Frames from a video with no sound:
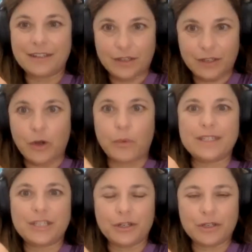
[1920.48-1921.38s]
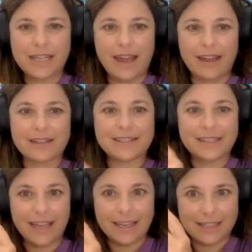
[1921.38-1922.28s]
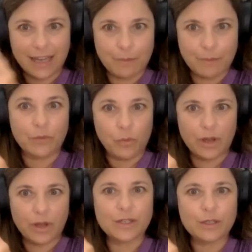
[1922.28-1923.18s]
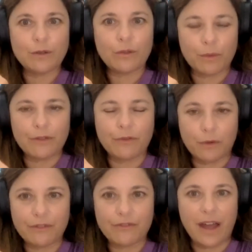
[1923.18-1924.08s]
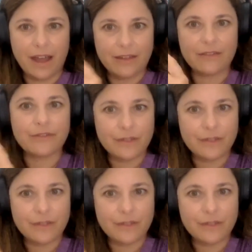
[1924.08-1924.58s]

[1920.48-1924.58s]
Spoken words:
go into your text and type in 1, 2, 3, 4, 5,